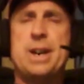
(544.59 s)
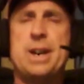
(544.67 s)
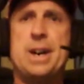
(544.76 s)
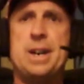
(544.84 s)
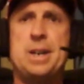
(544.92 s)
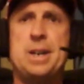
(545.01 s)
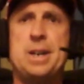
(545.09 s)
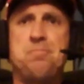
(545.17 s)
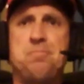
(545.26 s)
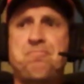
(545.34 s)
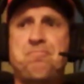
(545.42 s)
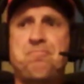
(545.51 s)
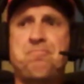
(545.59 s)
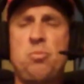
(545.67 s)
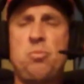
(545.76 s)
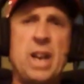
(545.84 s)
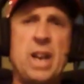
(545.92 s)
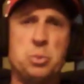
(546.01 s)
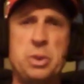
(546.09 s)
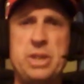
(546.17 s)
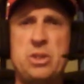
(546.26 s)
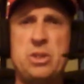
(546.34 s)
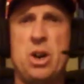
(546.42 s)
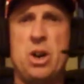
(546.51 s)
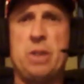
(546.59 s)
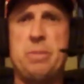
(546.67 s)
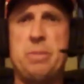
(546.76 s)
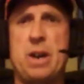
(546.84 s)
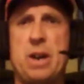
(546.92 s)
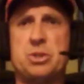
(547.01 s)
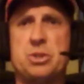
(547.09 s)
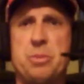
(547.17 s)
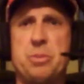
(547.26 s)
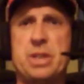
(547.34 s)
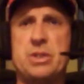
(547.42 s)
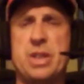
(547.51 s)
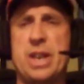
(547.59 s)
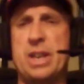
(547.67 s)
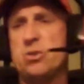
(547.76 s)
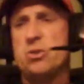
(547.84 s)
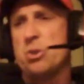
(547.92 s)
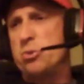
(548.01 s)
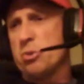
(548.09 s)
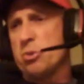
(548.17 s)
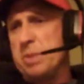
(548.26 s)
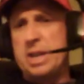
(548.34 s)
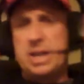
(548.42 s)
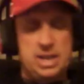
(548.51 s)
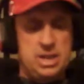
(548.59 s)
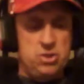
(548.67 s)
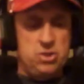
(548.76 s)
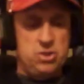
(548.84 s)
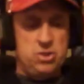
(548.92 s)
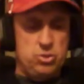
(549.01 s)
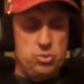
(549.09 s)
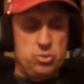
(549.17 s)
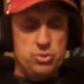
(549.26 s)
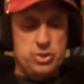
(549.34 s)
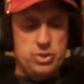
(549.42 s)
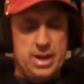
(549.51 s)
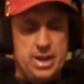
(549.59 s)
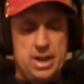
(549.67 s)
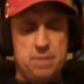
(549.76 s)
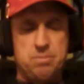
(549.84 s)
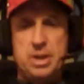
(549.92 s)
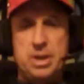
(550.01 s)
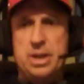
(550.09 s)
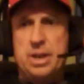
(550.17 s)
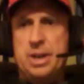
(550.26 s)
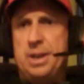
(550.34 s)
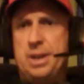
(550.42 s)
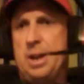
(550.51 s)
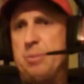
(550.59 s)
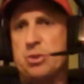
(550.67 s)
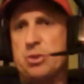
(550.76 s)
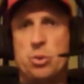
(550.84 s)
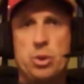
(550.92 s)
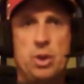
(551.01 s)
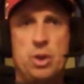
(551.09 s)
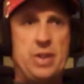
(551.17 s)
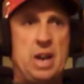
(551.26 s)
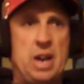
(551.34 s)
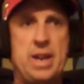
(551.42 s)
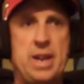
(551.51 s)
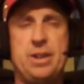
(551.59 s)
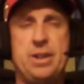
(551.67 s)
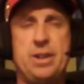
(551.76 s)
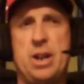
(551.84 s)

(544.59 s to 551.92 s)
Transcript: As we talk about some of these things, social media issues, I'm just going off the top of my head here.